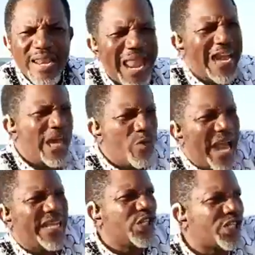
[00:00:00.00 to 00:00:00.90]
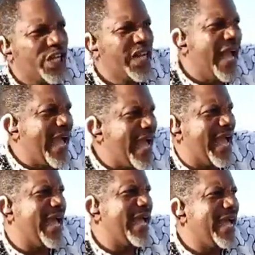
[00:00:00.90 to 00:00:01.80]
That they were teaching
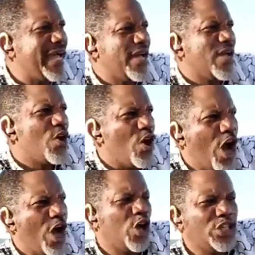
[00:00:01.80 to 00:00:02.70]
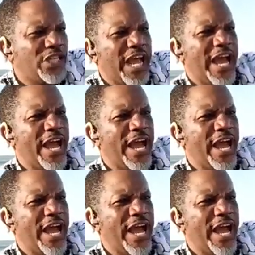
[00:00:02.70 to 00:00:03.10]
all those